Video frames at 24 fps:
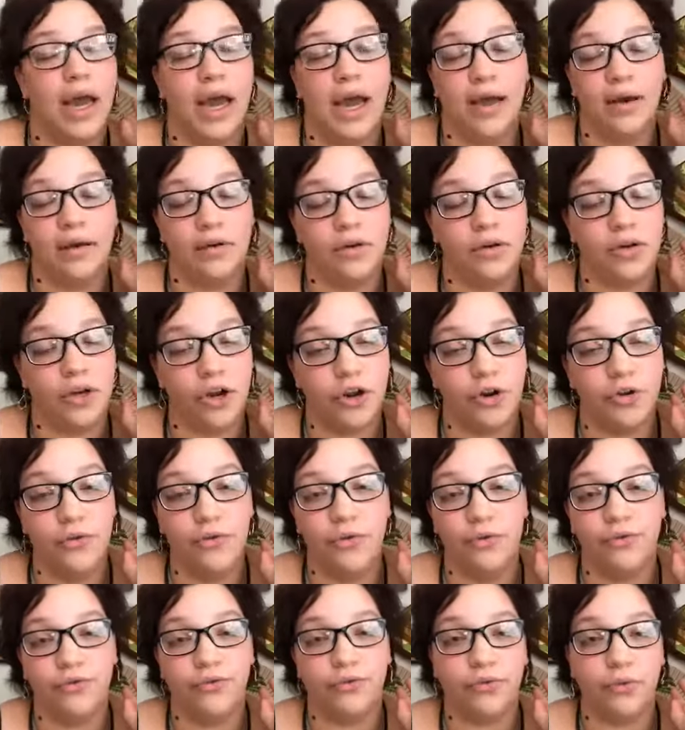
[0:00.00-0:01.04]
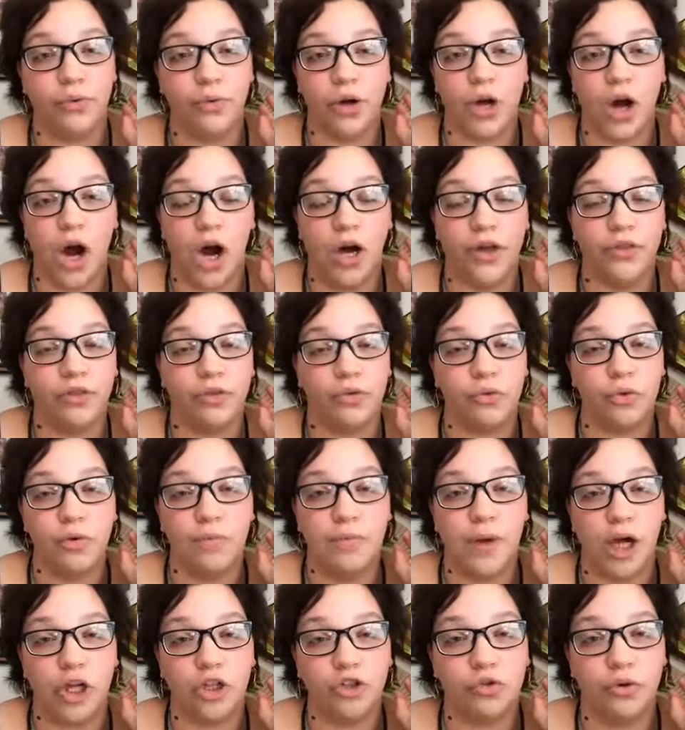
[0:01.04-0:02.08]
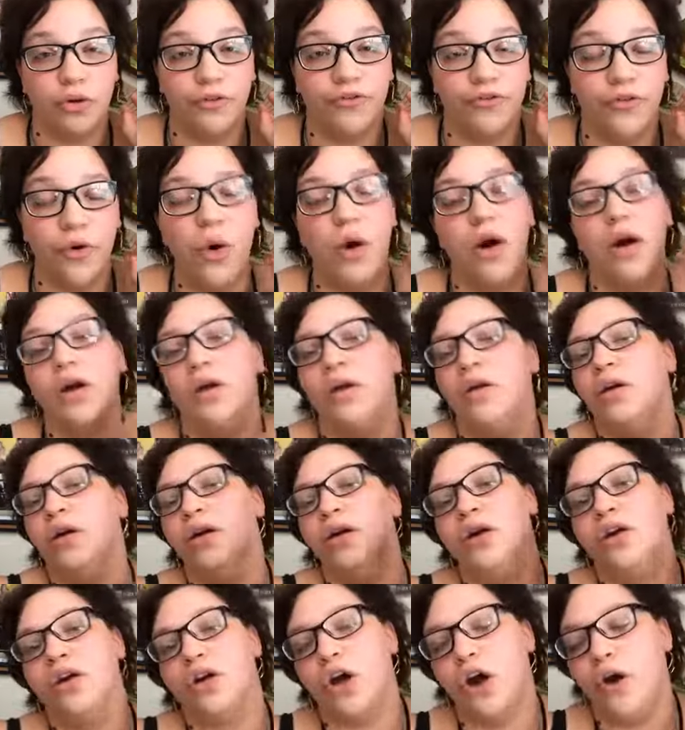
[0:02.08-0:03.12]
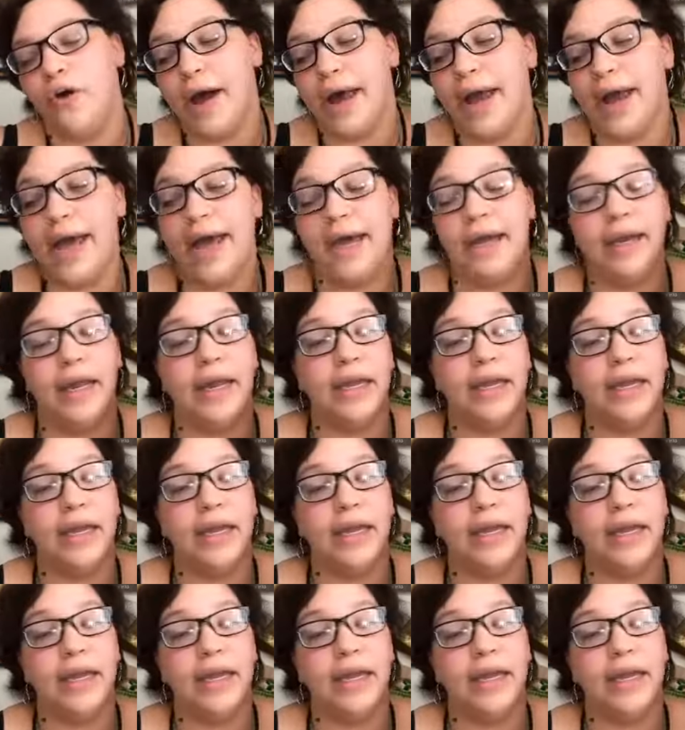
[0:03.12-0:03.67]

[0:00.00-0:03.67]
and you've gone through module 4, go ahead.